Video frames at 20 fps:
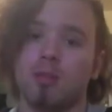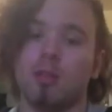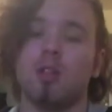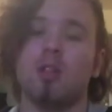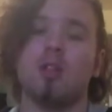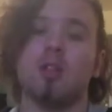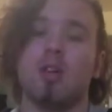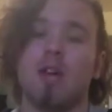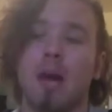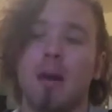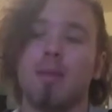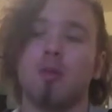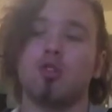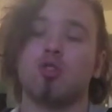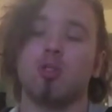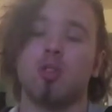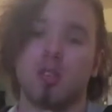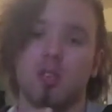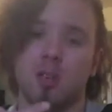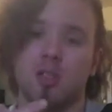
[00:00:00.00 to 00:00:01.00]
Your
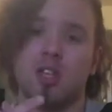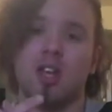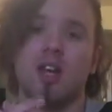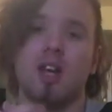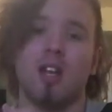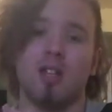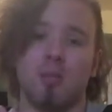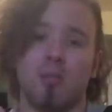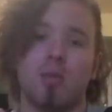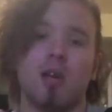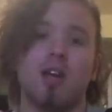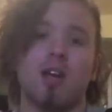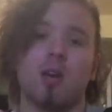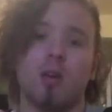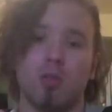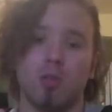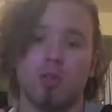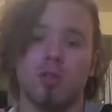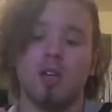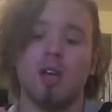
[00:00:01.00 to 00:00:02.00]
chemistry, your skin is pretty
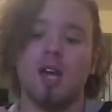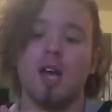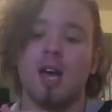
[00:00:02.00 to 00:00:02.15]
good.